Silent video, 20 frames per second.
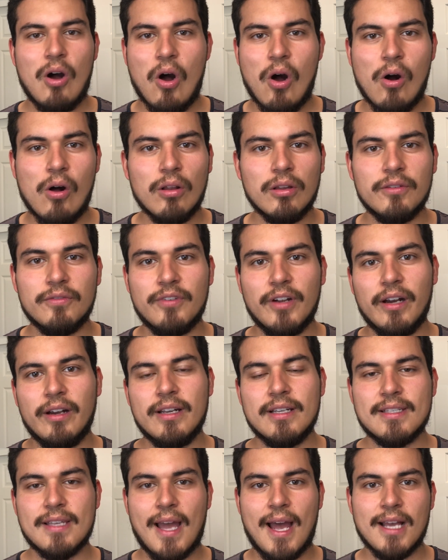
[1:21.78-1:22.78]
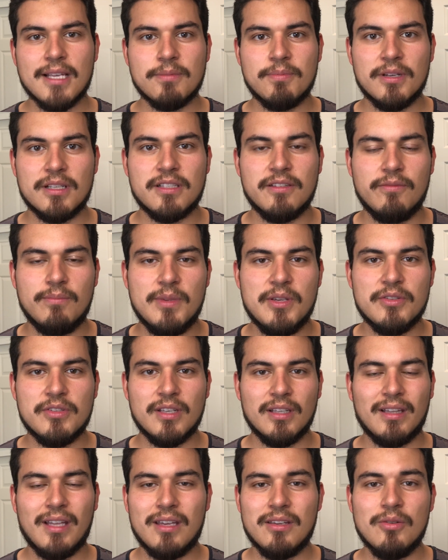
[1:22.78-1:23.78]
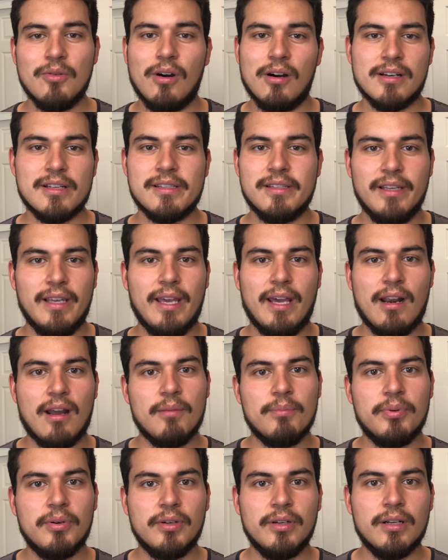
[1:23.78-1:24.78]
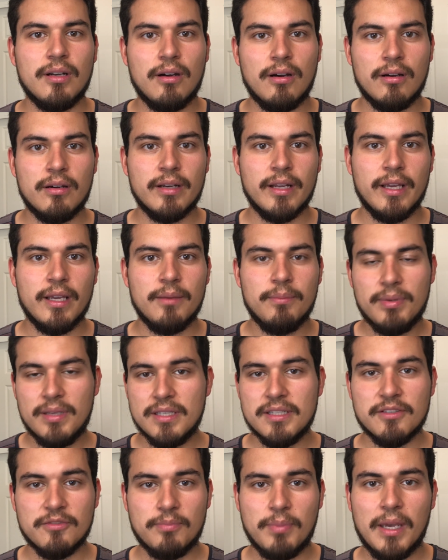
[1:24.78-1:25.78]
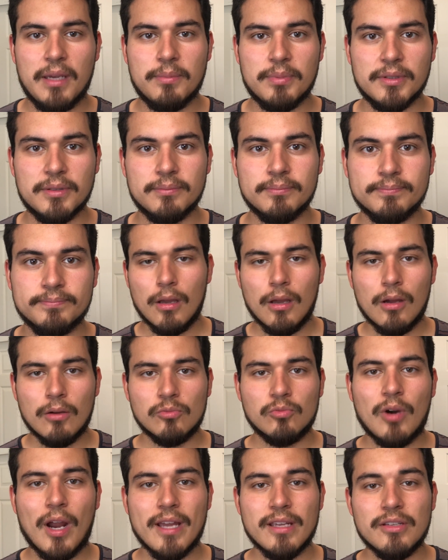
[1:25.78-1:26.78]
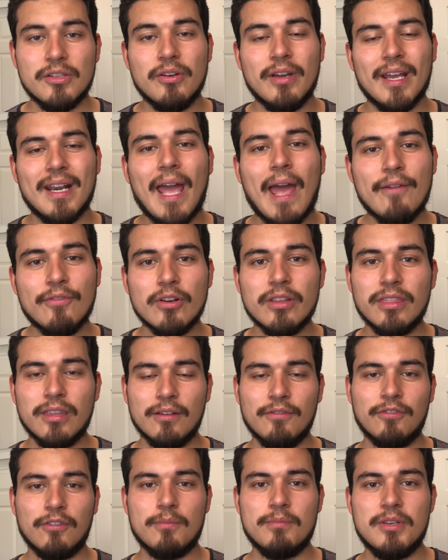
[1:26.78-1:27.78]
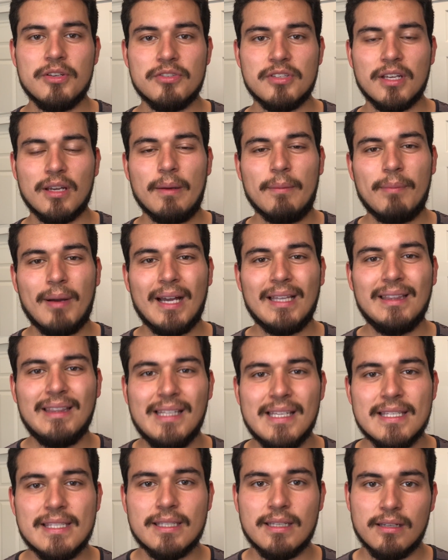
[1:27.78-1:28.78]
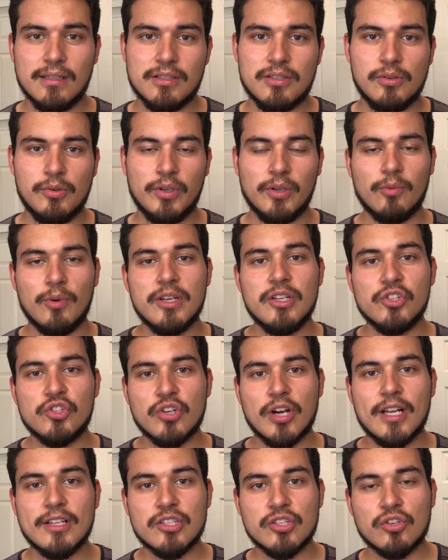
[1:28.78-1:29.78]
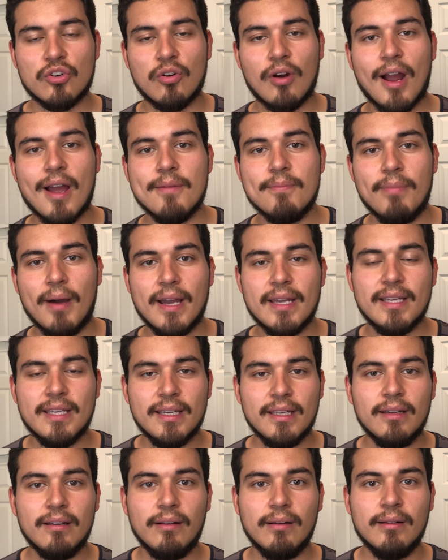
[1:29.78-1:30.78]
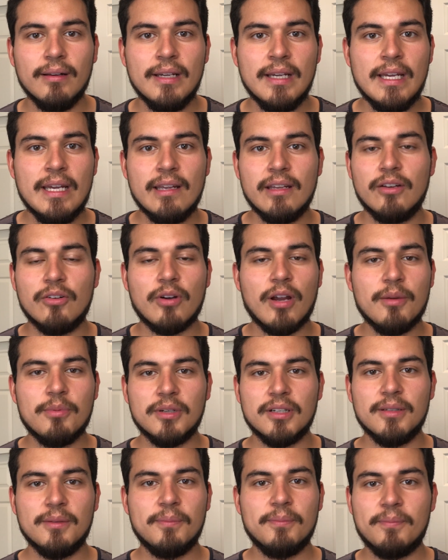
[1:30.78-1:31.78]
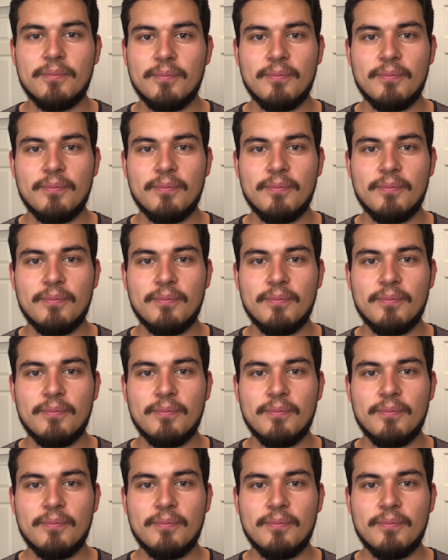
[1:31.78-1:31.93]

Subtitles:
all the various aspects of music that you honestly cannot put on a piece of paper. Right? You get everything from music by listening to it. When you transcribe by ear, you're able to